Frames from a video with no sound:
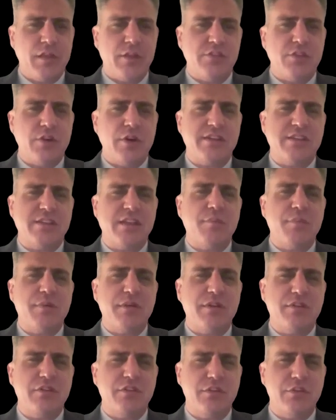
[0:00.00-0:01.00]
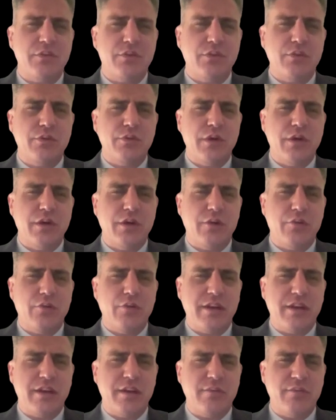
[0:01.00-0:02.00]
So I step into a
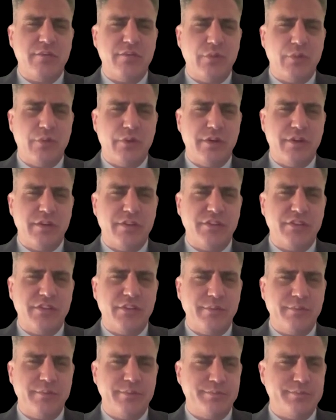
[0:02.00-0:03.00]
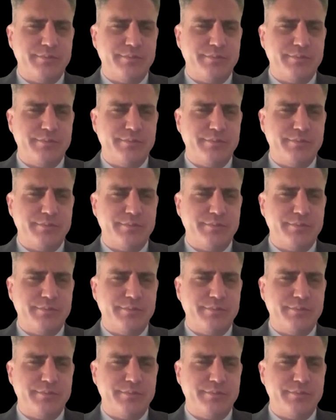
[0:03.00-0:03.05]
random forest.